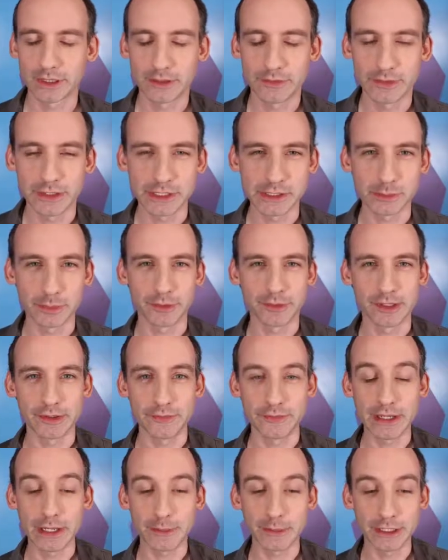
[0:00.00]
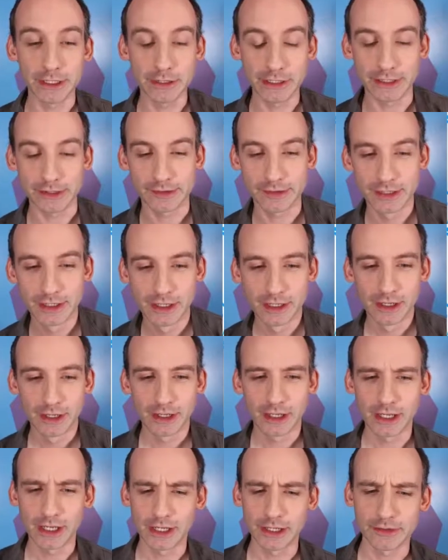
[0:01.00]
the vegetables have family units.
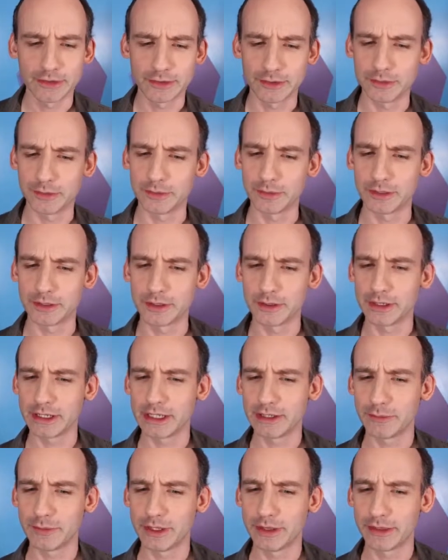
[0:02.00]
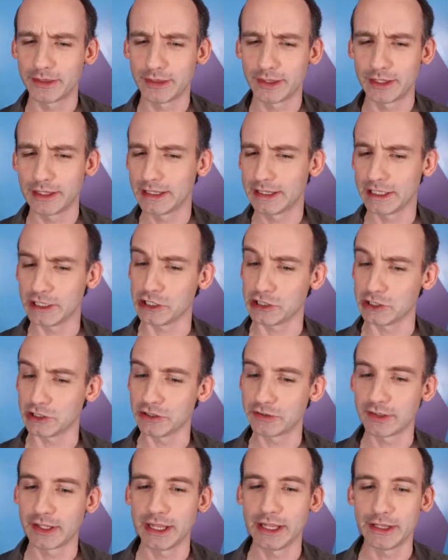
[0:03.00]
So we're going with the
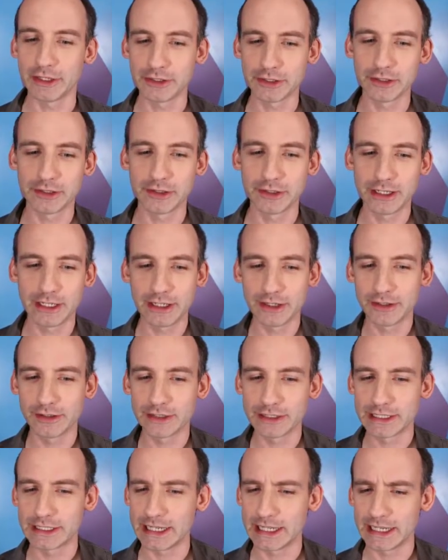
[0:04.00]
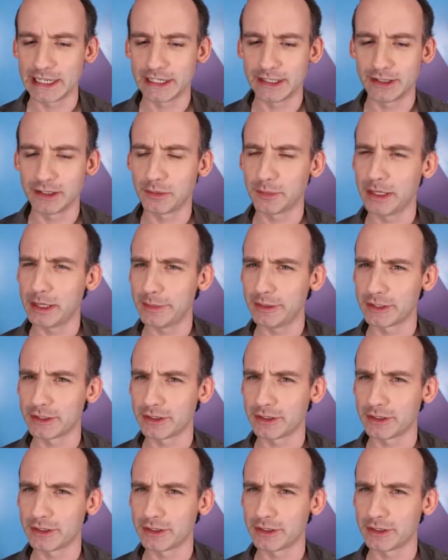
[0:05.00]
turtles. And the turtle here today, the little baby